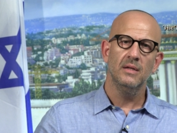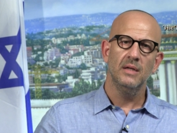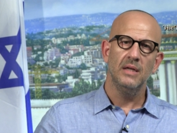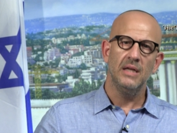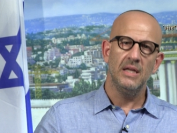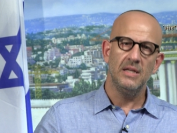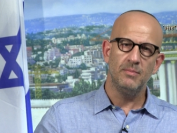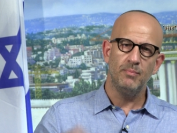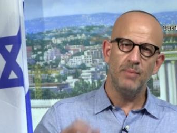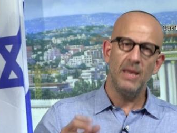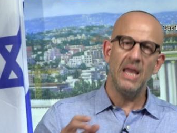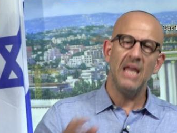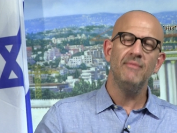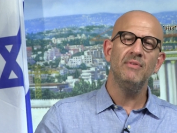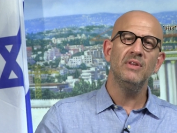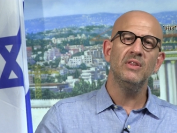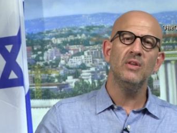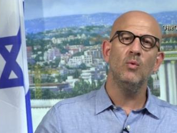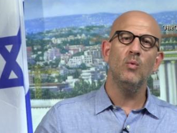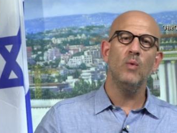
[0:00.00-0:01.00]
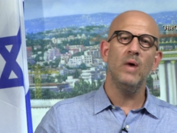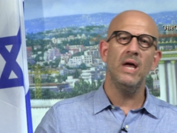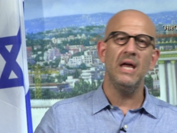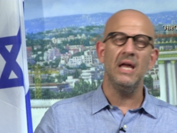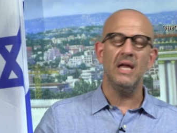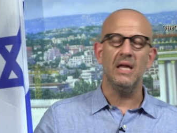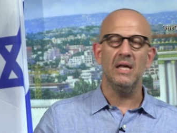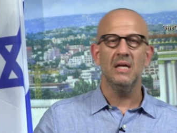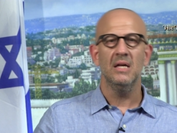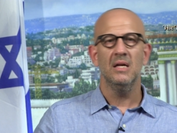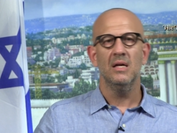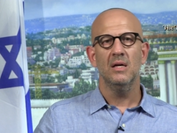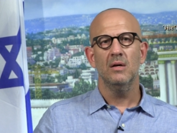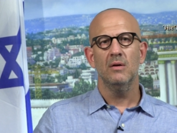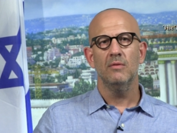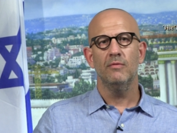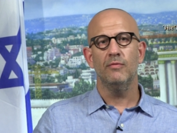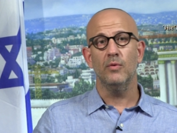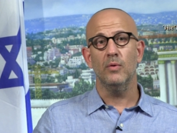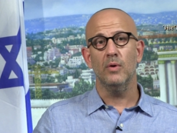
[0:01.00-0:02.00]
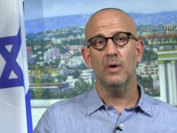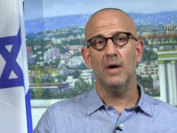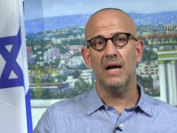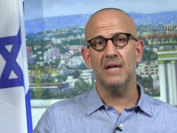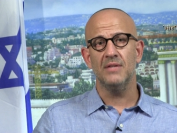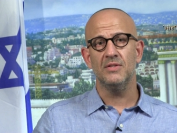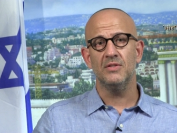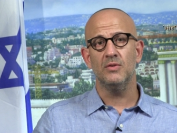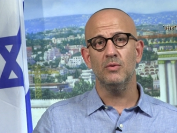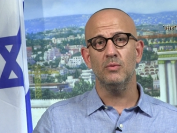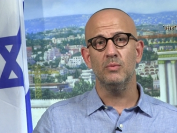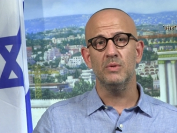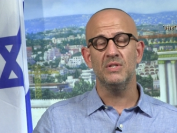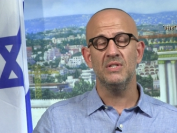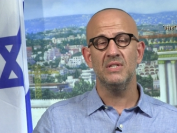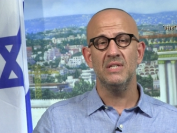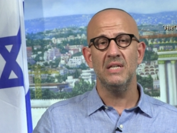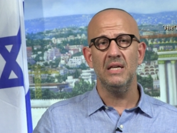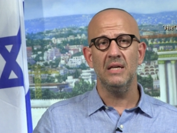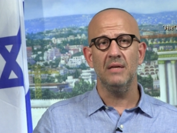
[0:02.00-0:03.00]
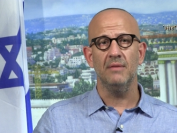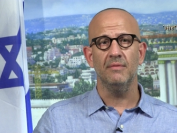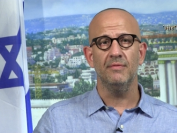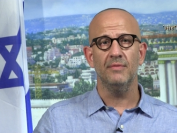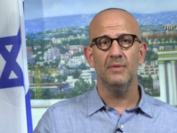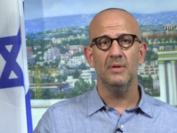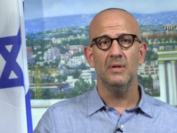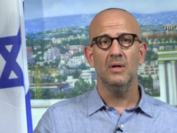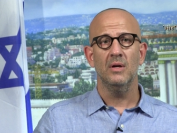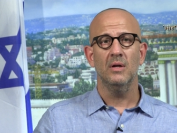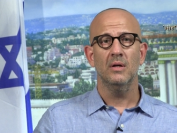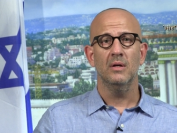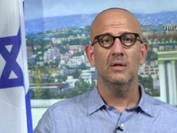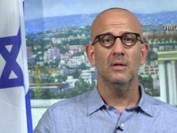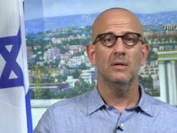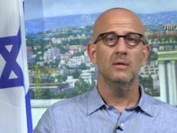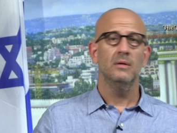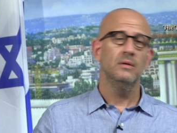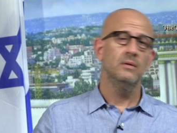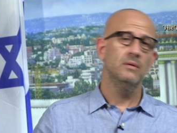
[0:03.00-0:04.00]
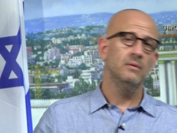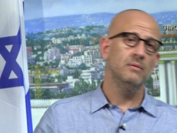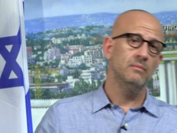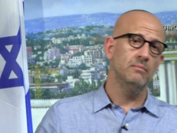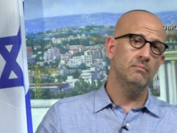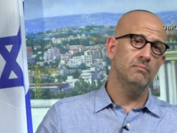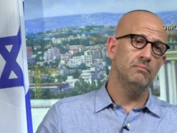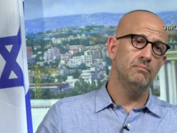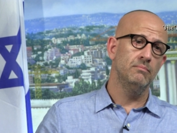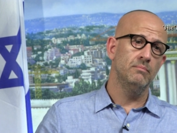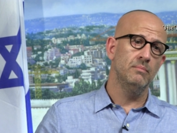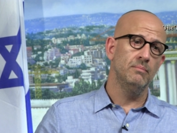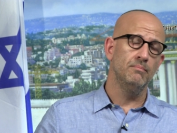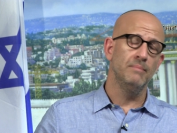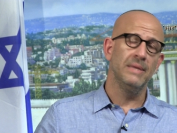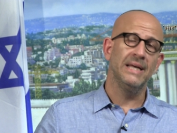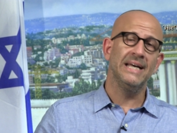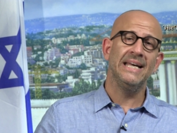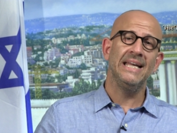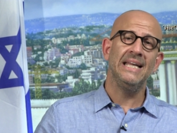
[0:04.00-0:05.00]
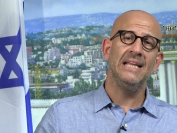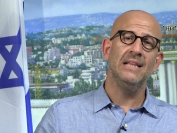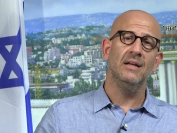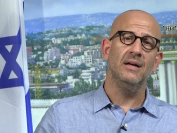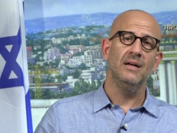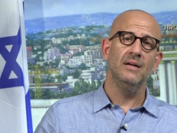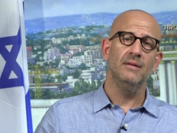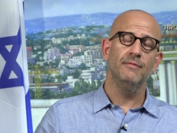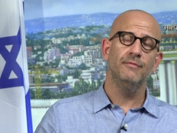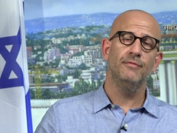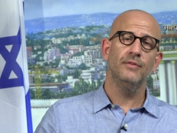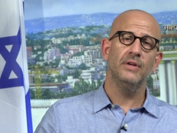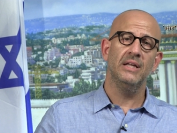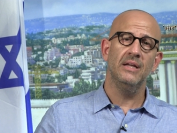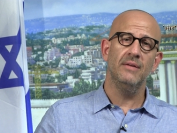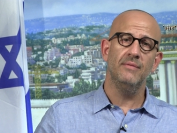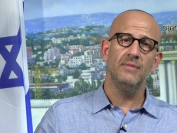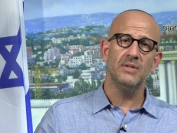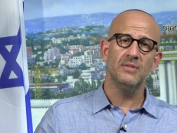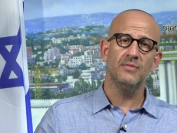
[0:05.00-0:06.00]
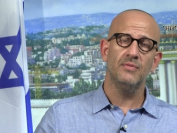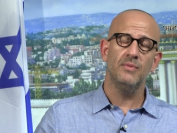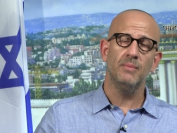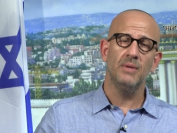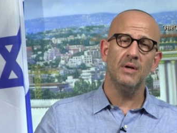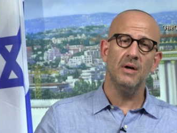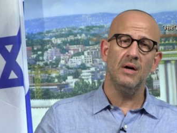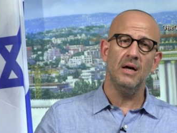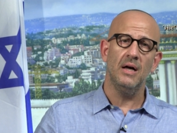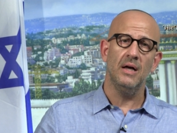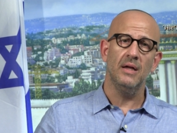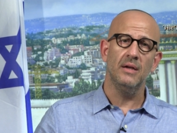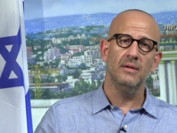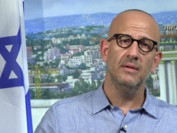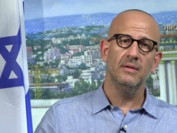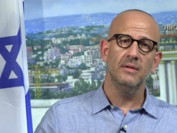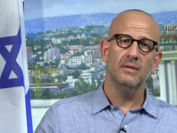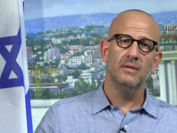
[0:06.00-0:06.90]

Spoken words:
He's paving the way for us to receive mechila, forgiveness from God.